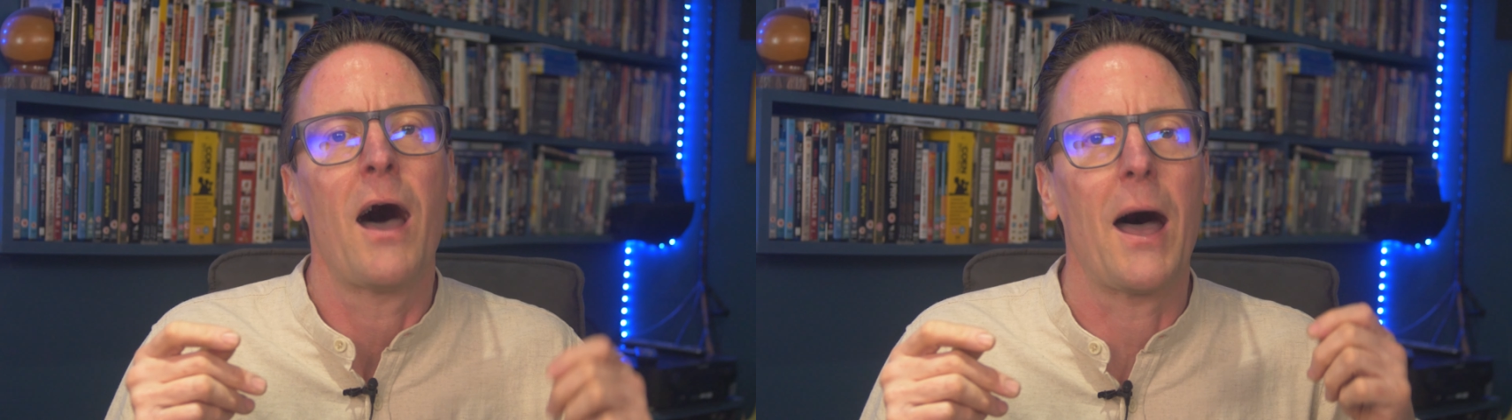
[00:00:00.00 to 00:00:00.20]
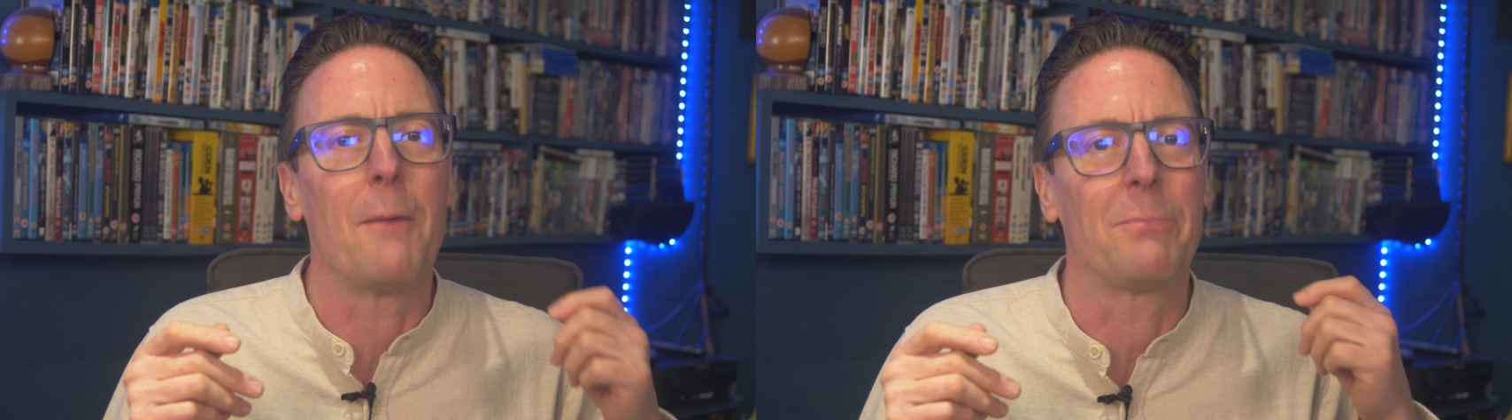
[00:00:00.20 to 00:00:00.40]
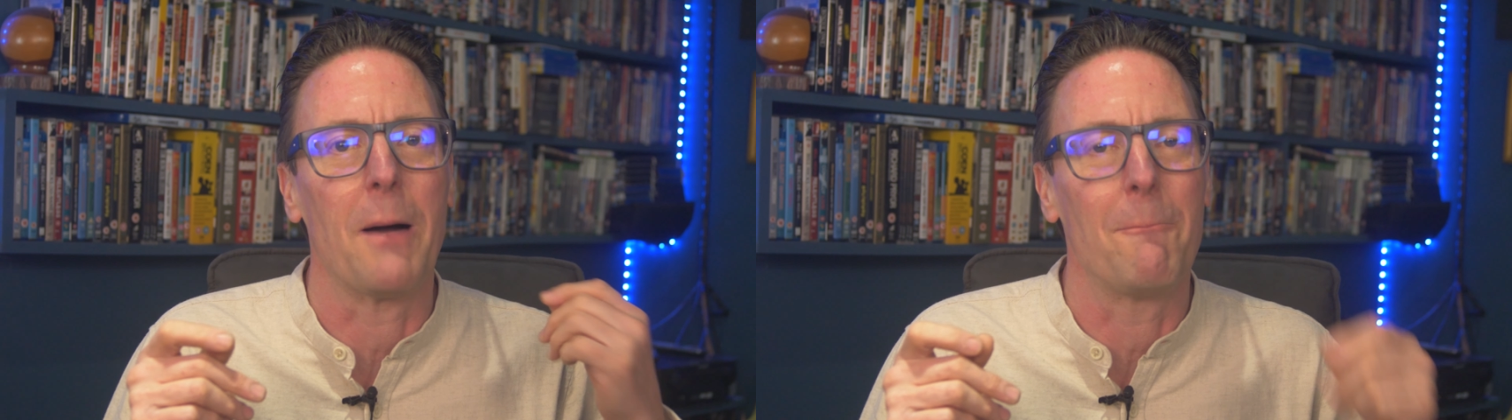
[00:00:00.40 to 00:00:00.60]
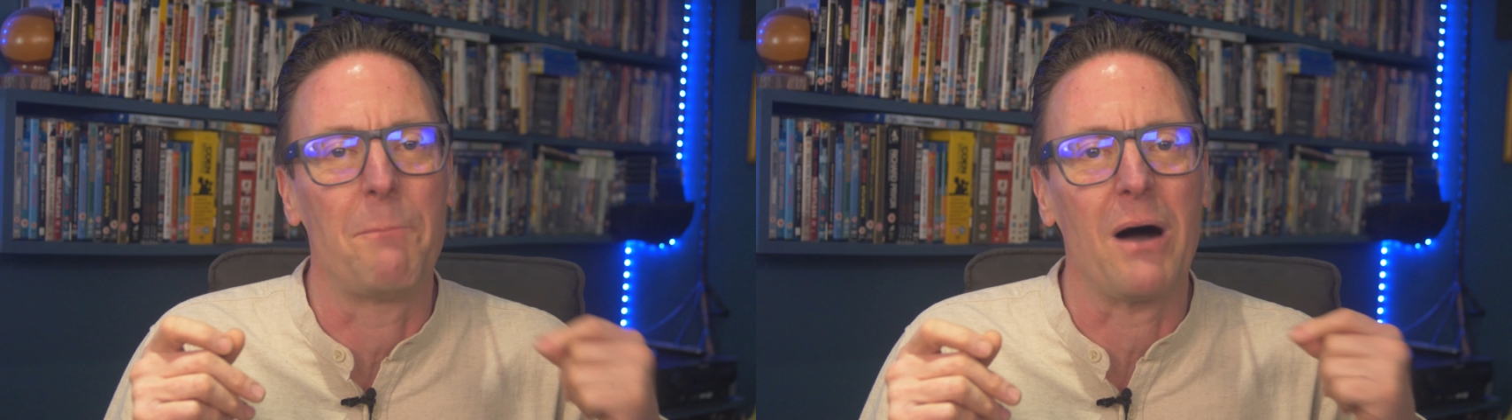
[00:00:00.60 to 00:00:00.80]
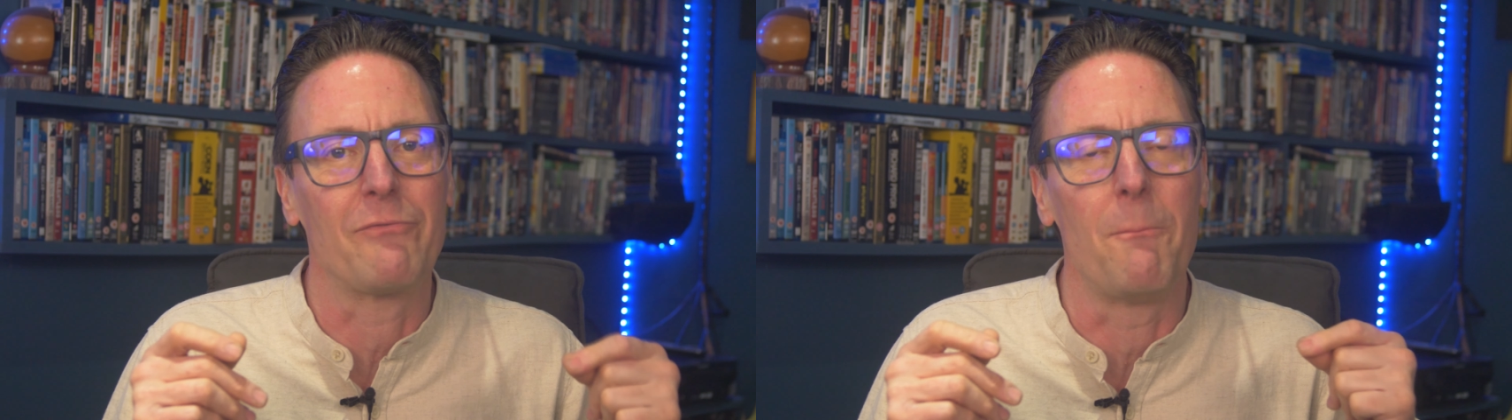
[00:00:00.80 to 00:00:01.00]
Um, but
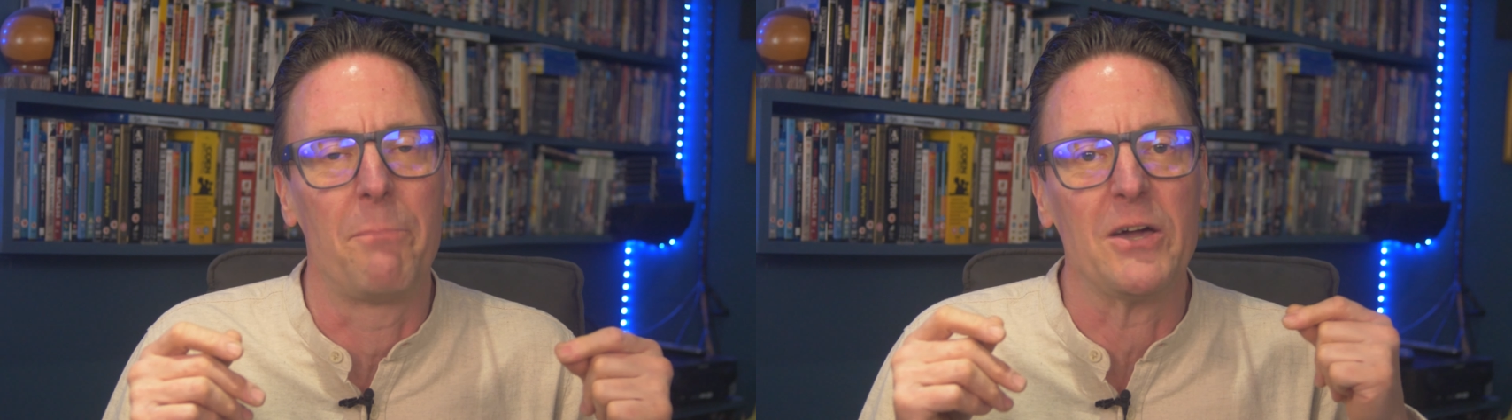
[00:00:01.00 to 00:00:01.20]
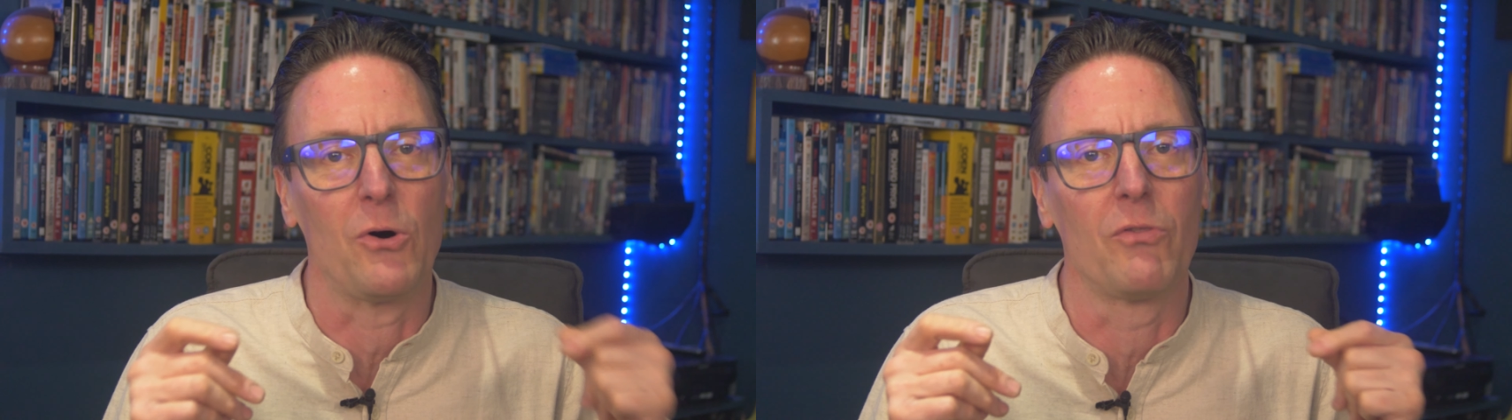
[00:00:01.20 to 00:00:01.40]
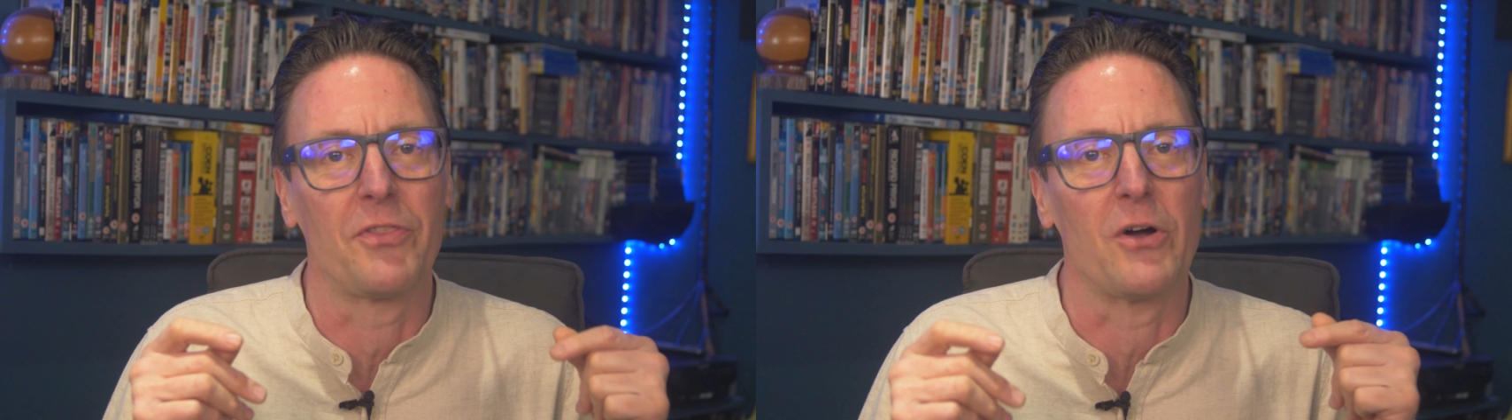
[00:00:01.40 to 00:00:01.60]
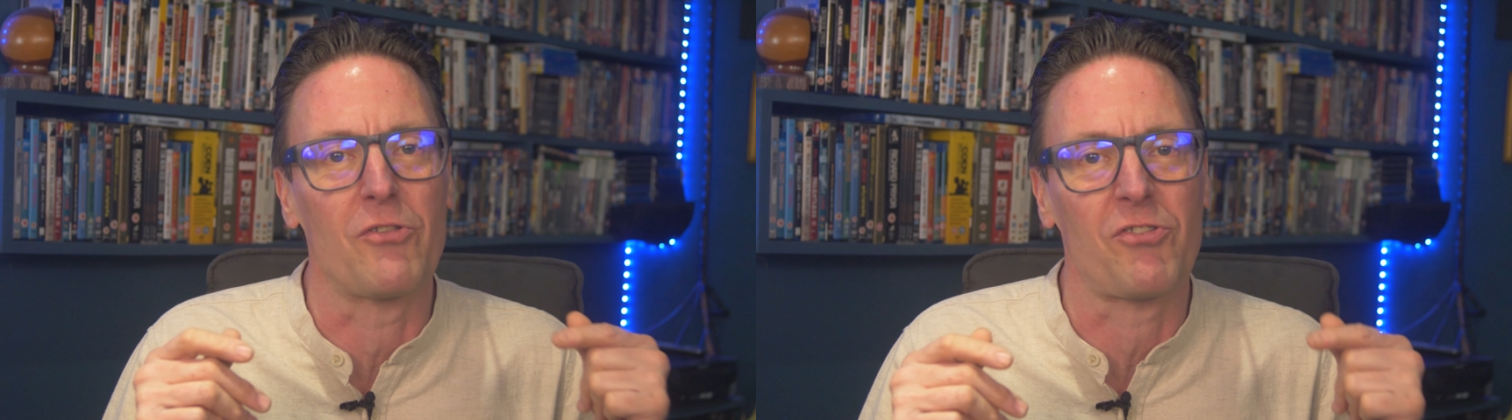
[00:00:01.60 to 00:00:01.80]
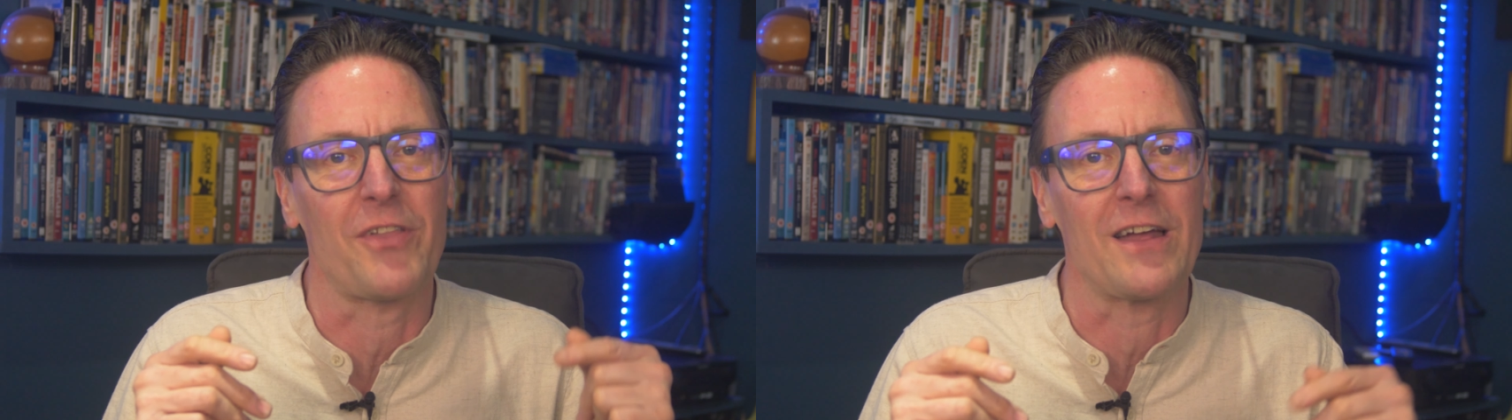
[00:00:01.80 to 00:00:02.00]
above and beyond
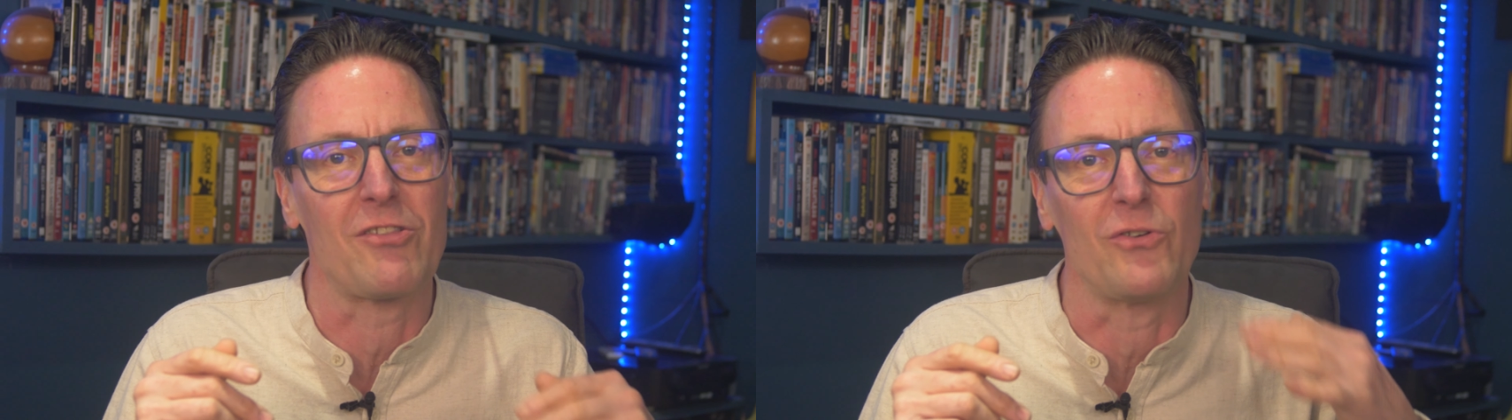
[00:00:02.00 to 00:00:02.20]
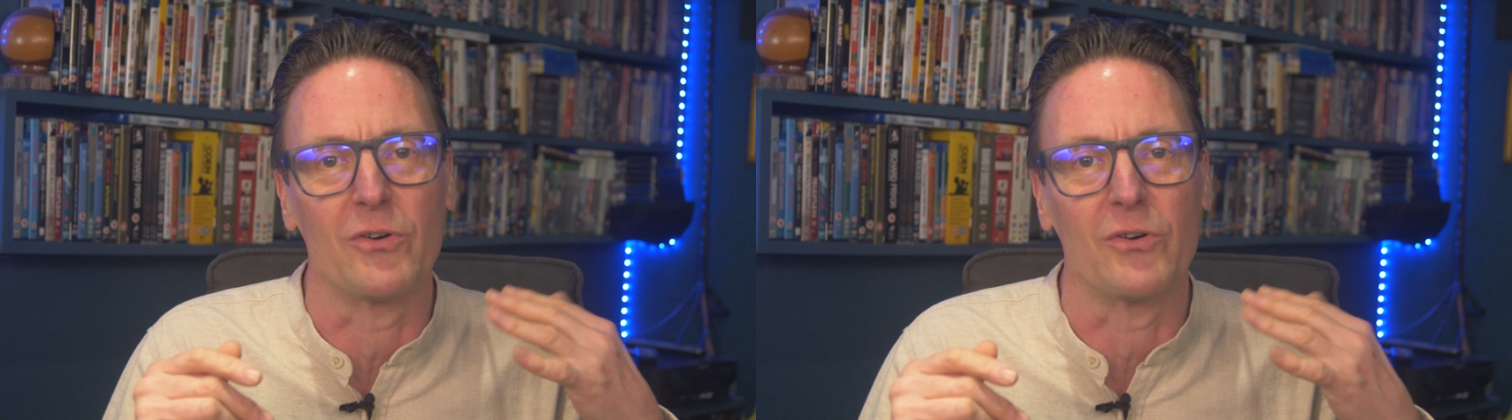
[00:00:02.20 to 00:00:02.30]
those things,